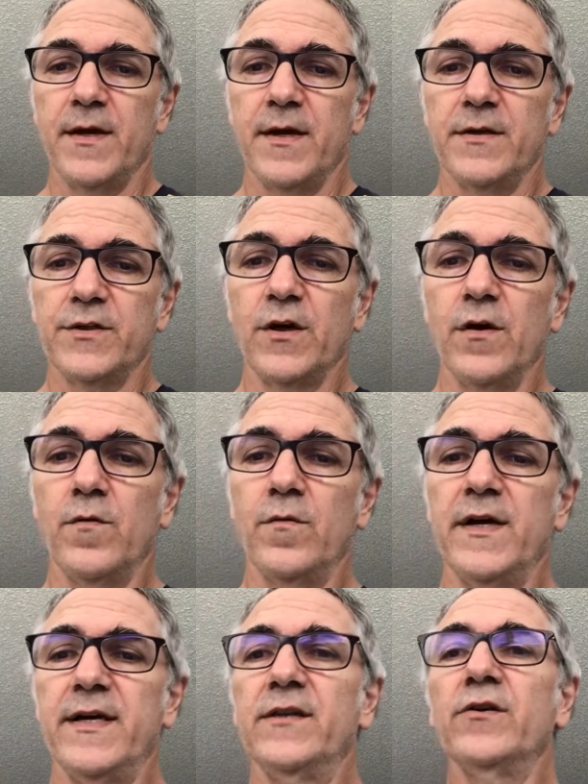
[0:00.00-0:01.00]
So
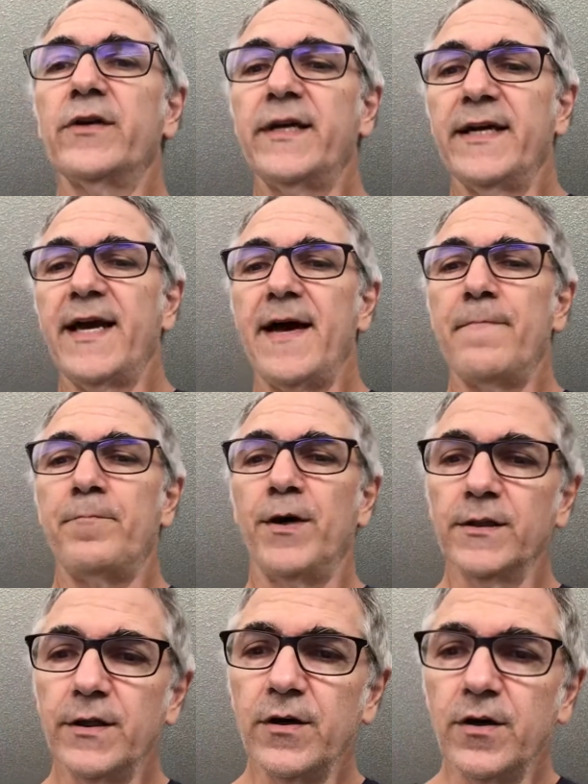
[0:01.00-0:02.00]
in looking at
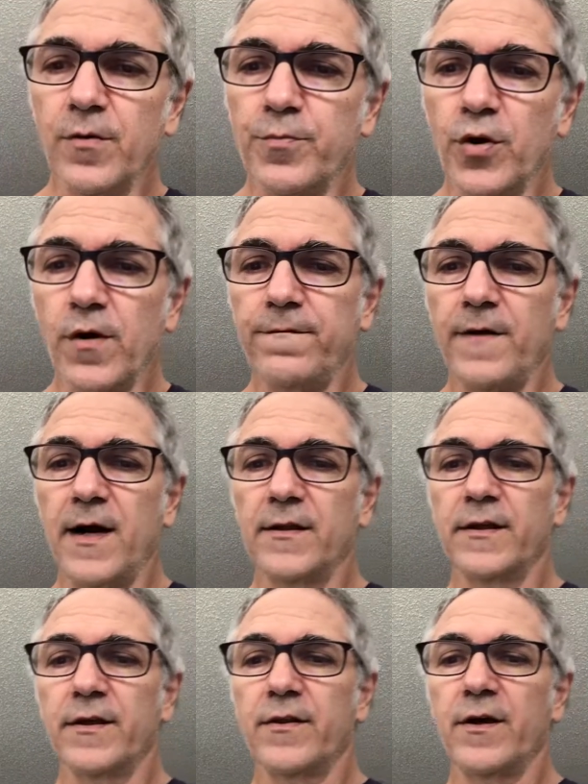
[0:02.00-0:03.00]
political
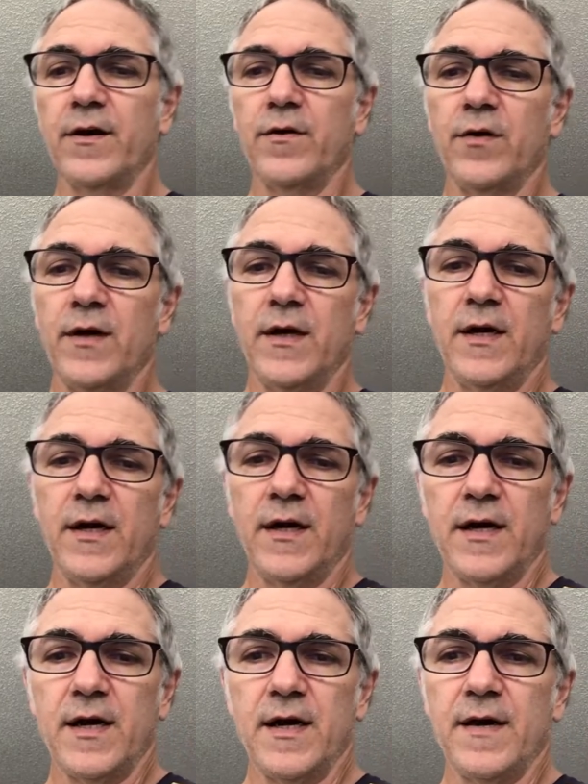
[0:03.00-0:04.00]
profiling, though,
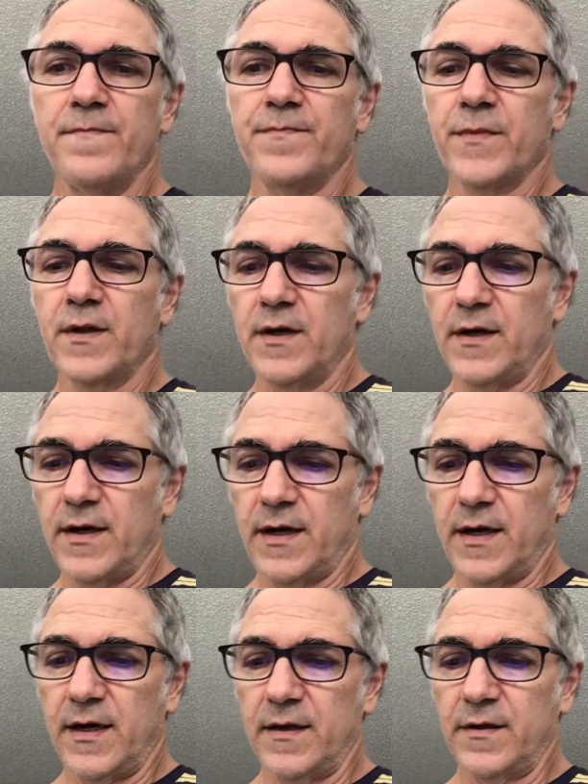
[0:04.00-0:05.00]
um,
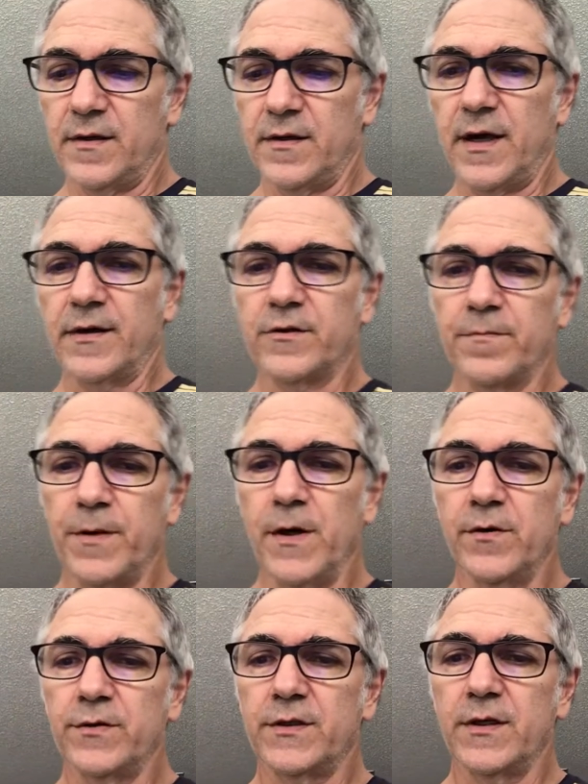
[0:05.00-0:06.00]
uh, Dr.
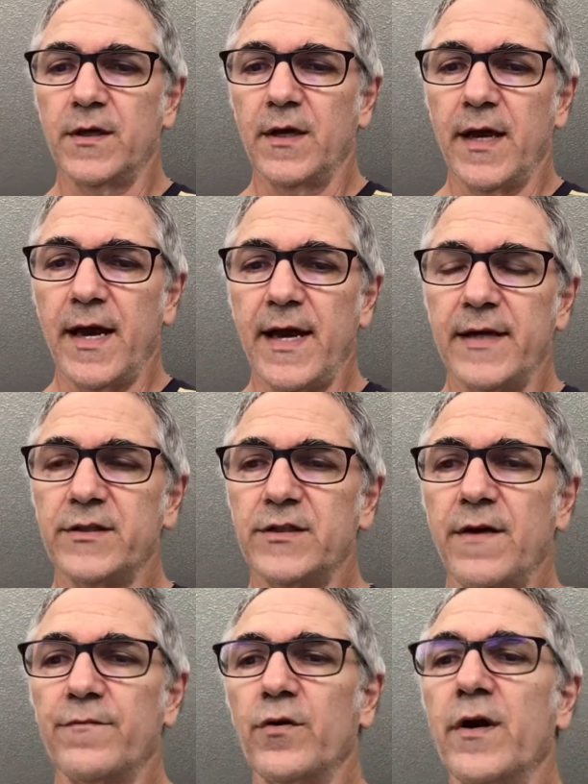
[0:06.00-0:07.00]
Post has
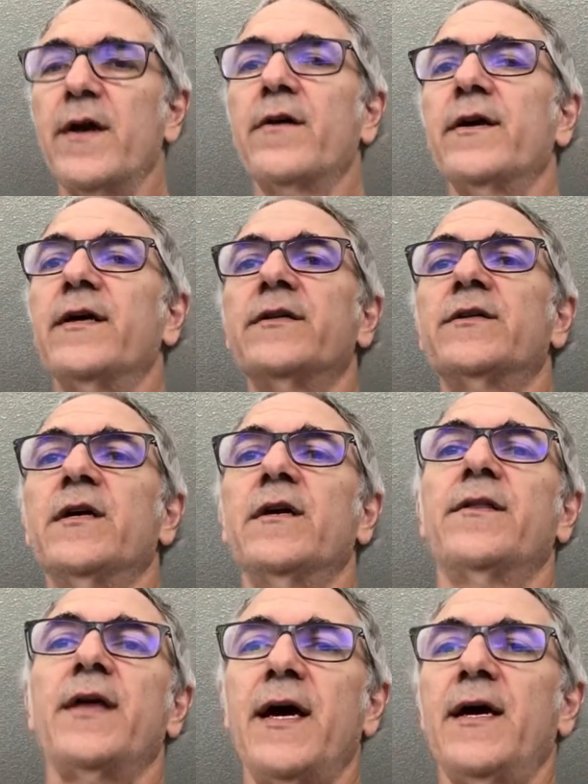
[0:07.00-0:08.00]
several areas
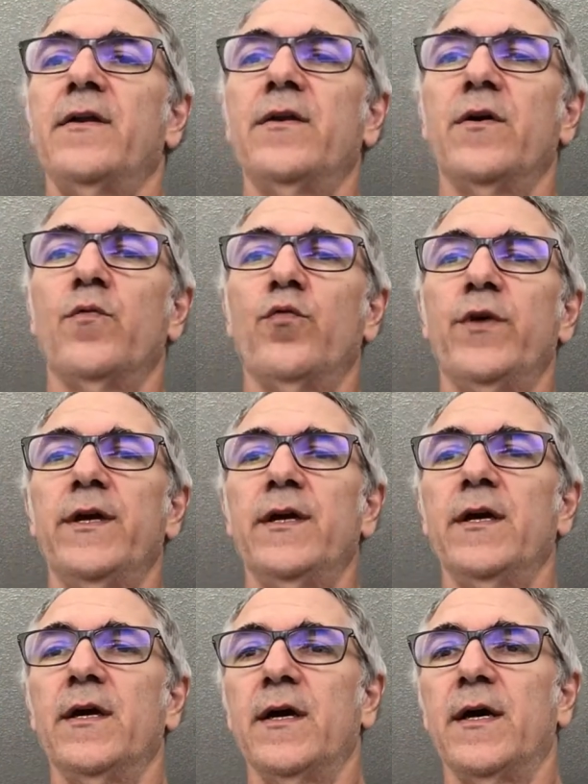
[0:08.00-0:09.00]
that
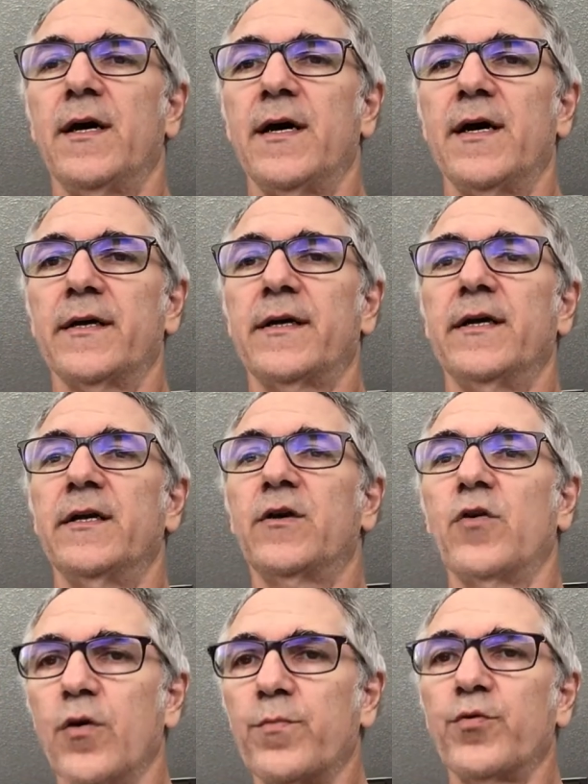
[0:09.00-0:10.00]
we uh, can
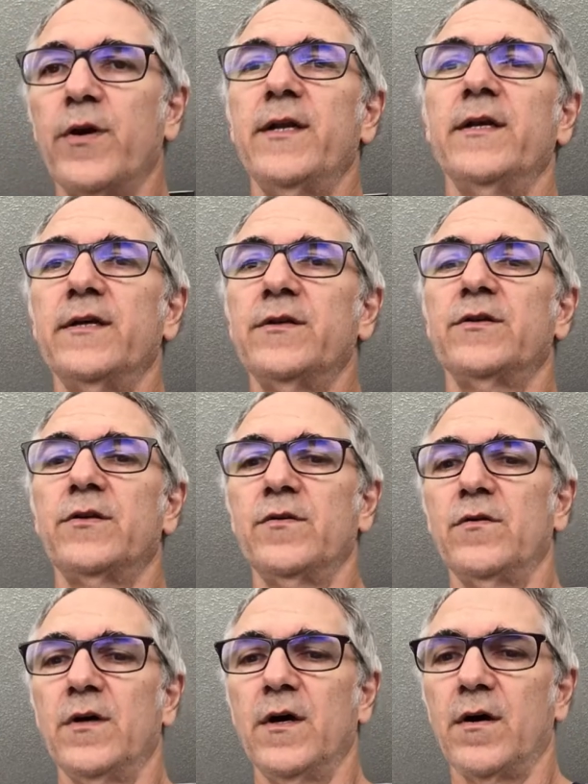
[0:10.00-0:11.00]
incorporate
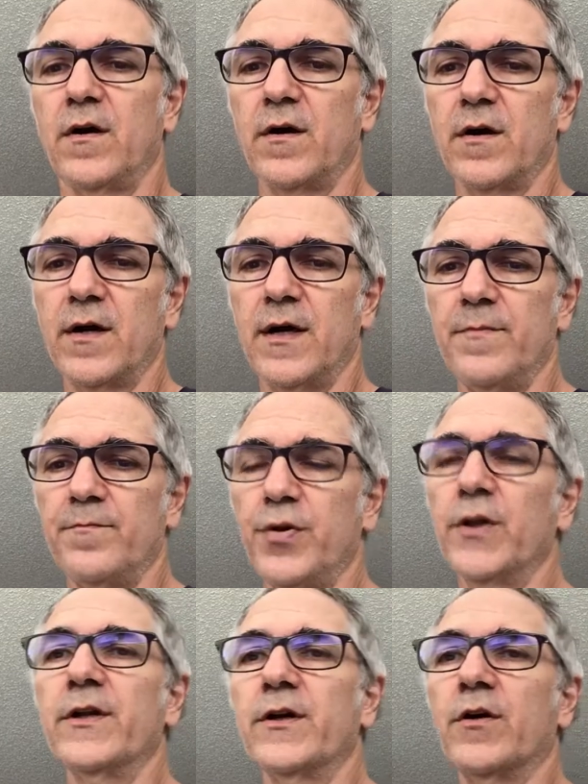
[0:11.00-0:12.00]
into our um,
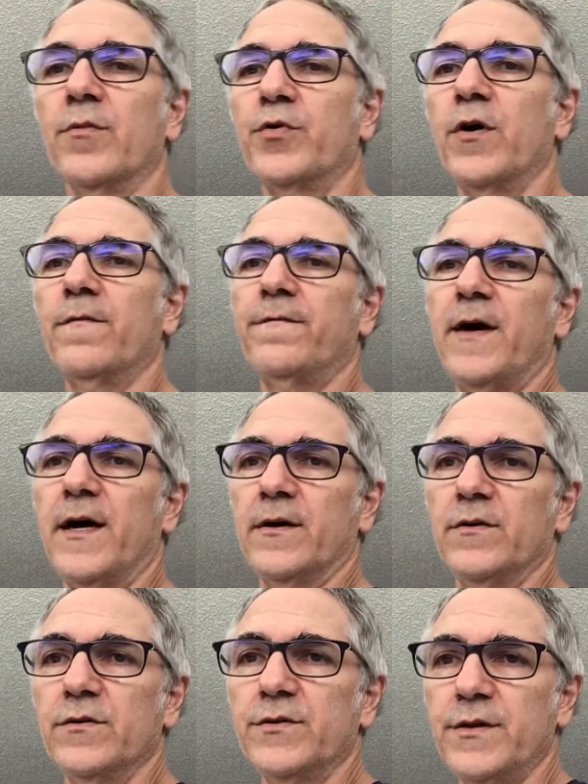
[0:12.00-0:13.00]
political
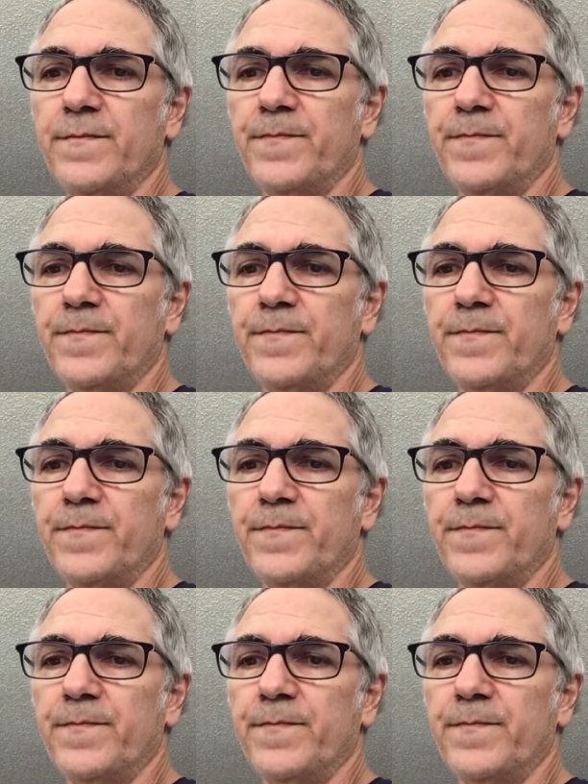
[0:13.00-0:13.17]
profiles